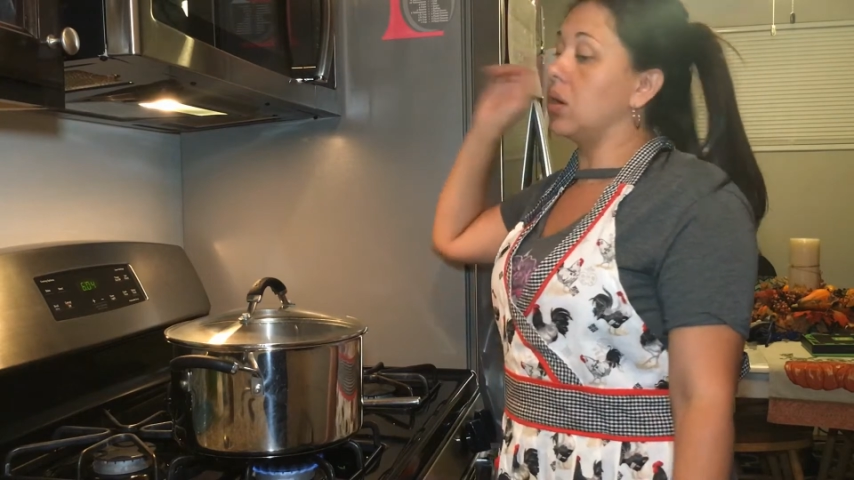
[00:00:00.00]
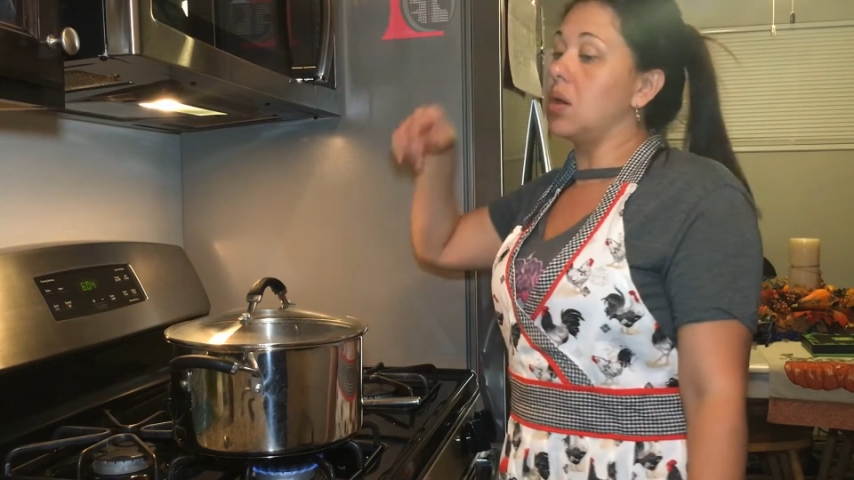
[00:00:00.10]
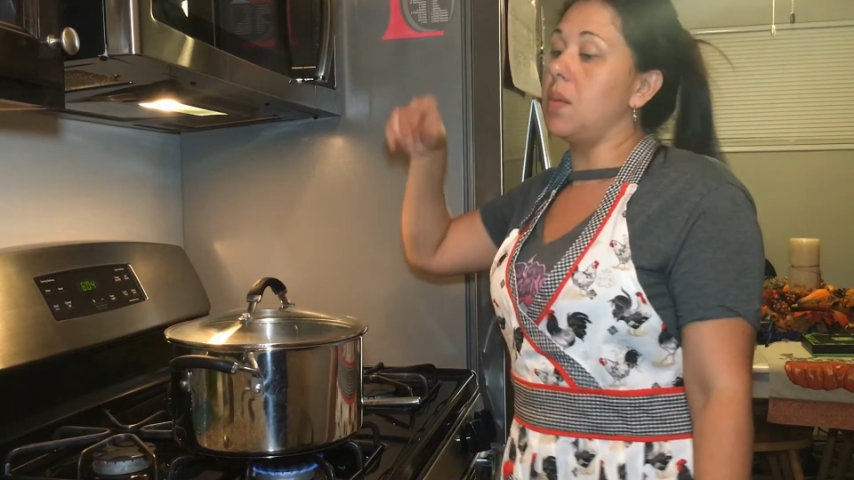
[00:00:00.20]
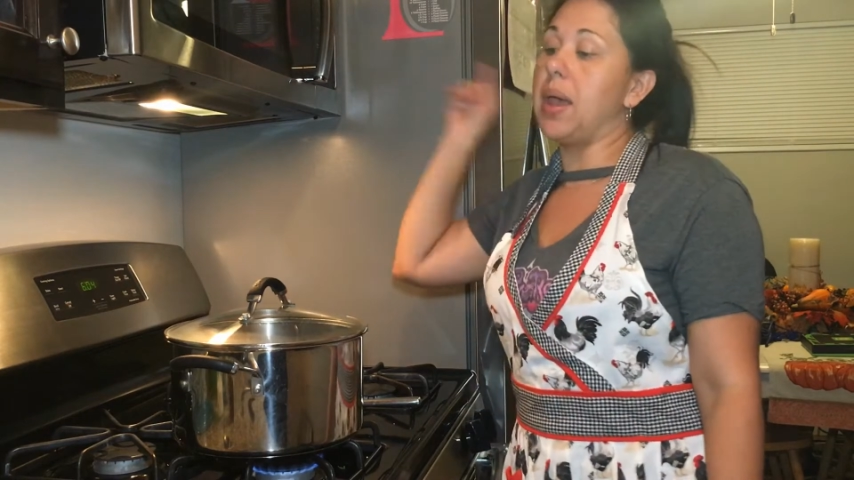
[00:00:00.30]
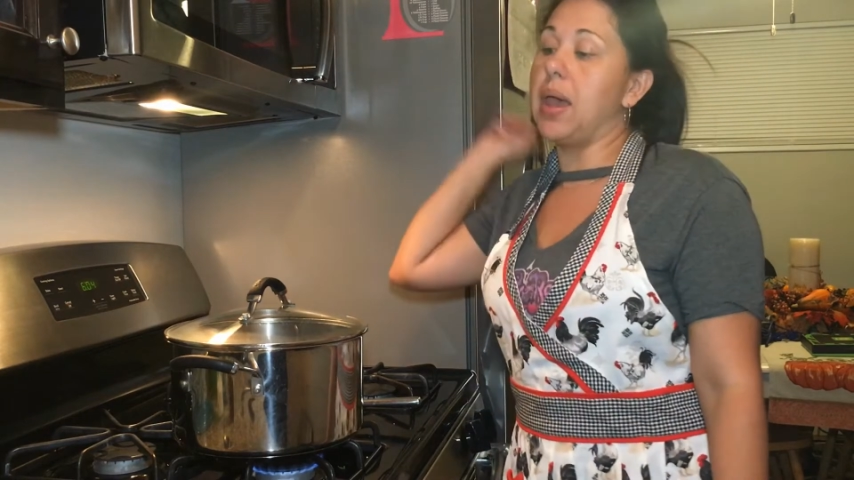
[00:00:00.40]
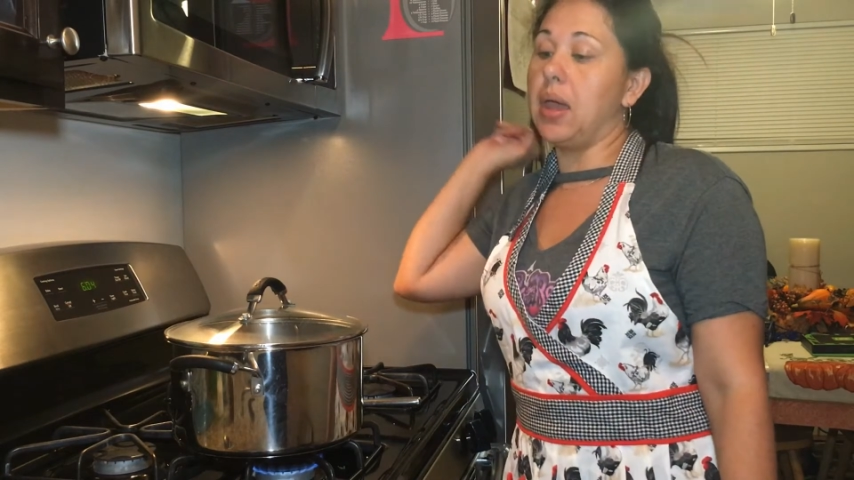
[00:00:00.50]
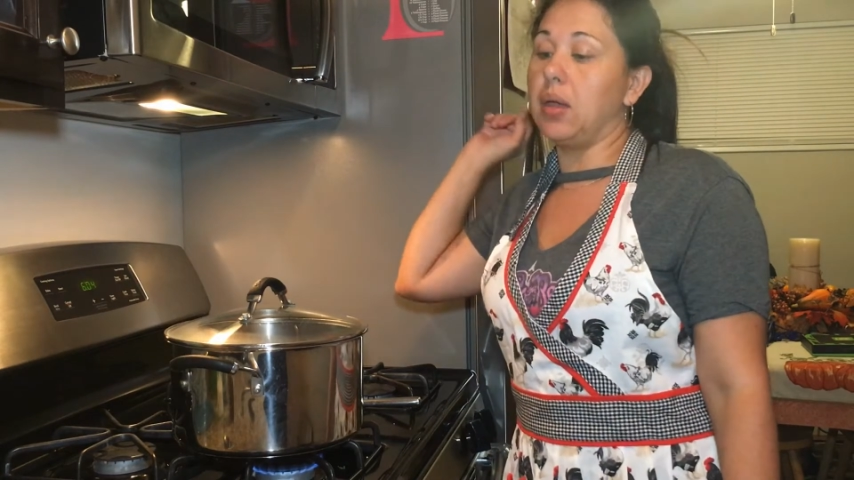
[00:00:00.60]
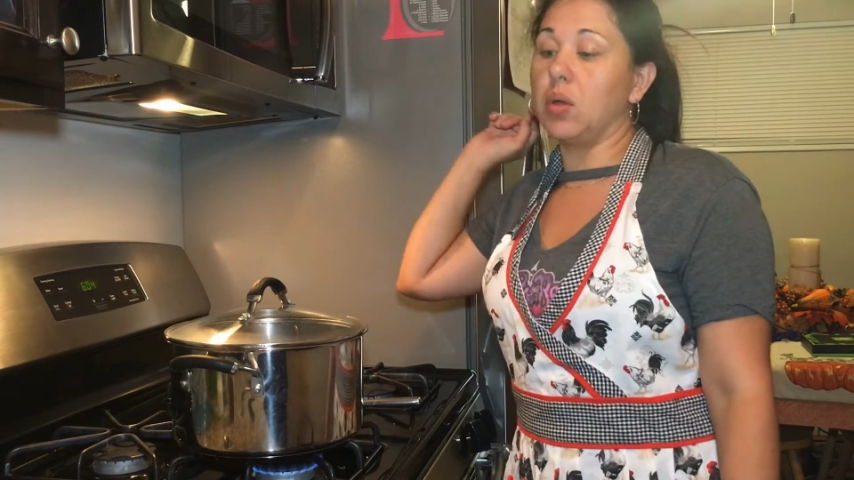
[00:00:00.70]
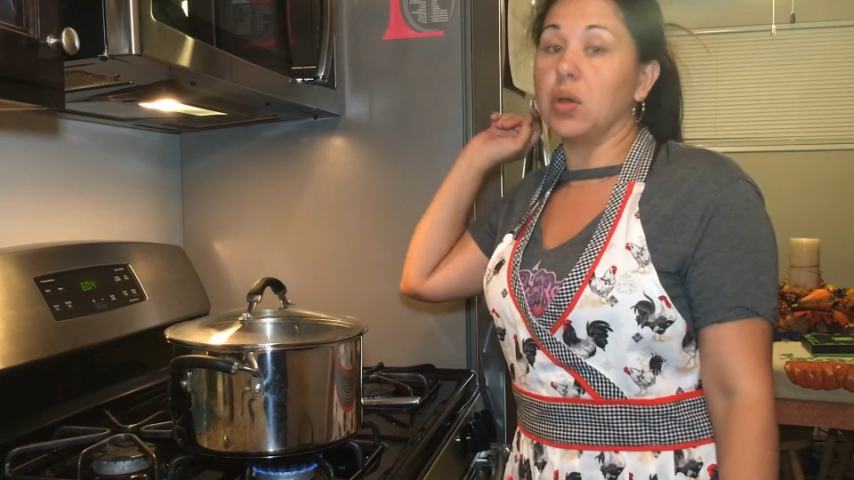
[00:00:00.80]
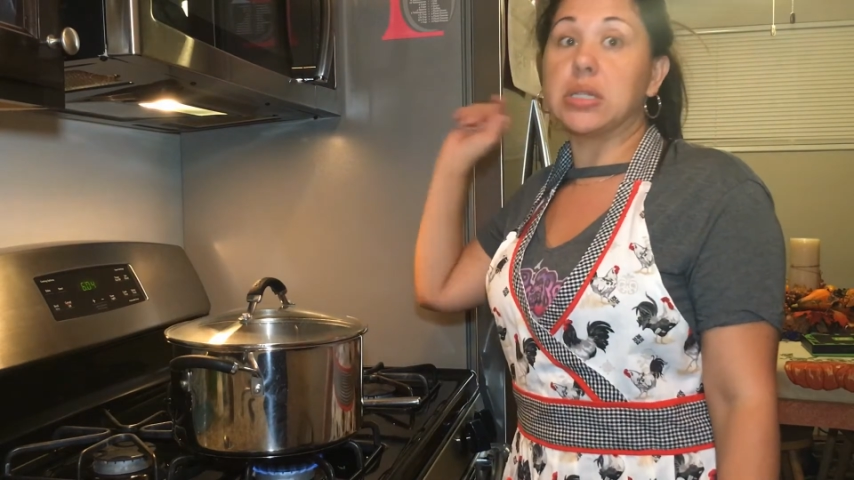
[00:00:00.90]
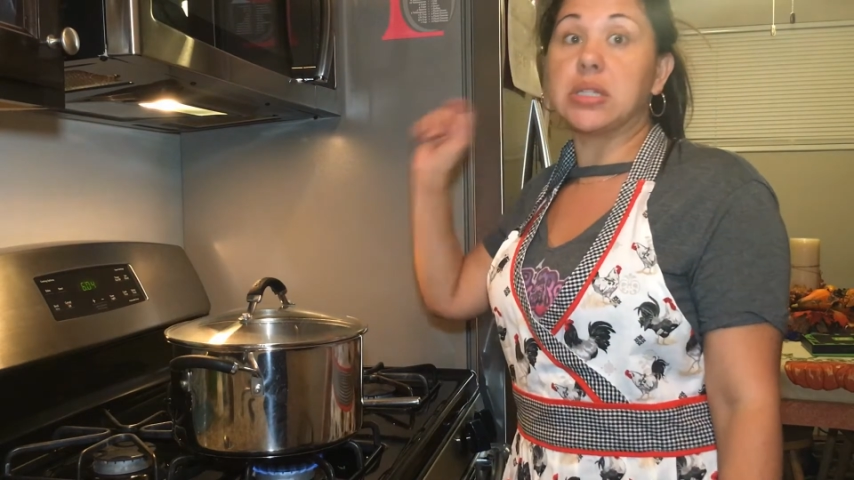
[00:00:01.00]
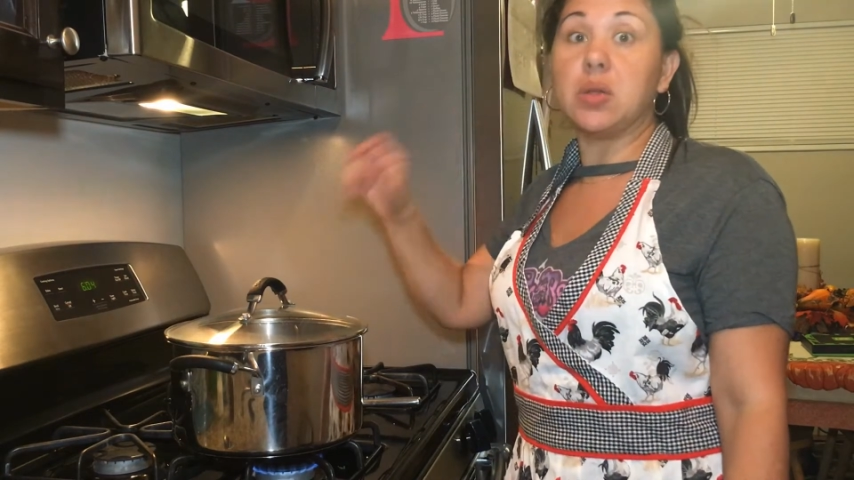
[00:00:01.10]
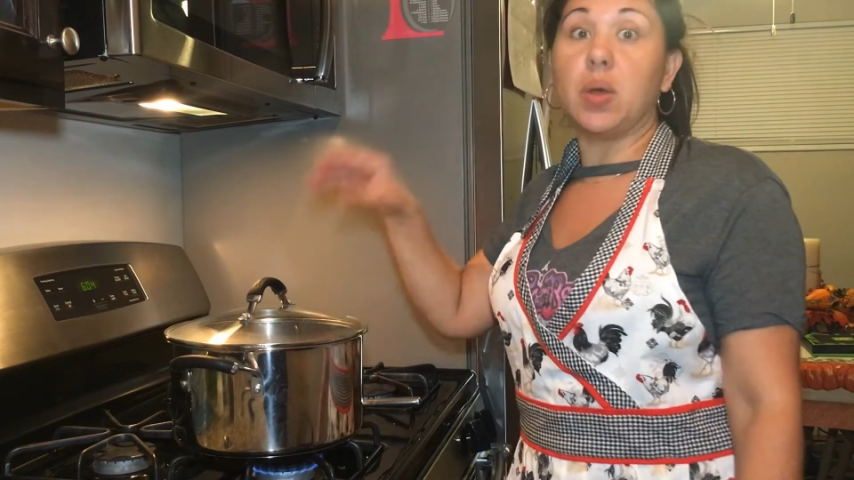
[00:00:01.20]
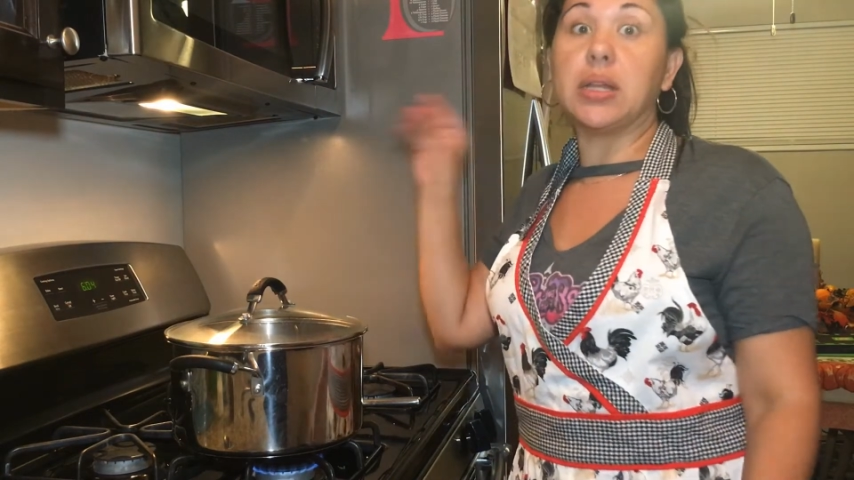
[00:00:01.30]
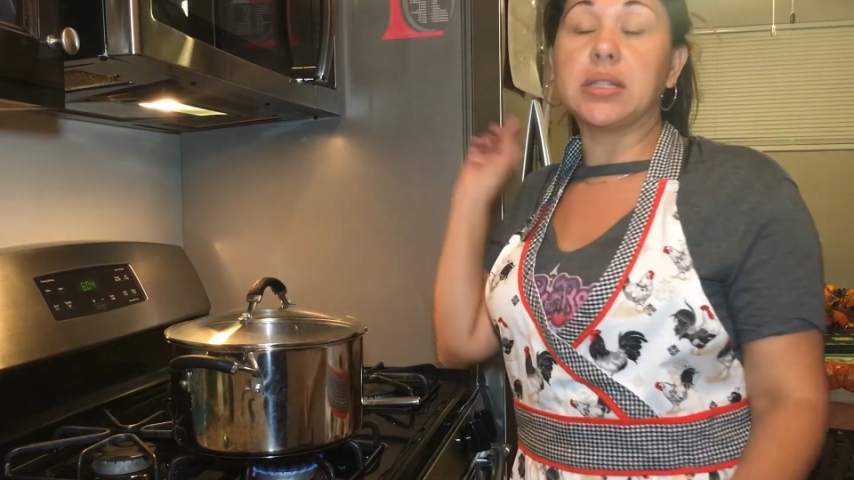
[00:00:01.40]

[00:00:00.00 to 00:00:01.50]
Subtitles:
come back. We're gonna see what it